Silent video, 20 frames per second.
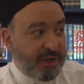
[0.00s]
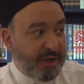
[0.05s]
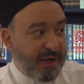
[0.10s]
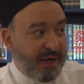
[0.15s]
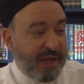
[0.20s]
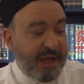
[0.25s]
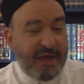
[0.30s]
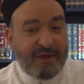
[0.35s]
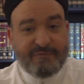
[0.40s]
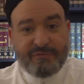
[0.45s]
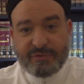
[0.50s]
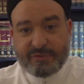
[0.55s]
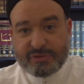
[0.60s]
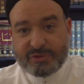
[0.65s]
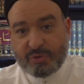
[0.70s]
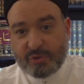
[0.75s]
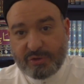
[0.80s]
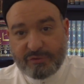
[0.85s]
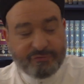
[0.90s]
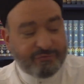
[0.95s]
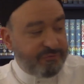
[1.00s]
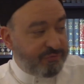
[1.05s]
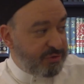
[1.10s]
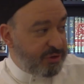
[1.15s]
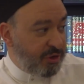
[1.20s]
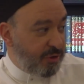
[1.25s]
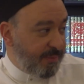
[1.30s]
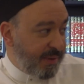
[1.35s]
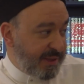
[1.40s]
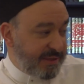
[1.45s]
and I have it sort of
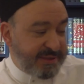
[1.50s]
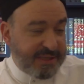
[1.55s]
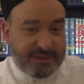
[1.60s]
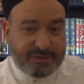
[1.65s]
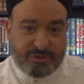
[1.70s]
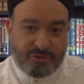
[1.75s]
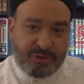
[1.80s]
near my desk.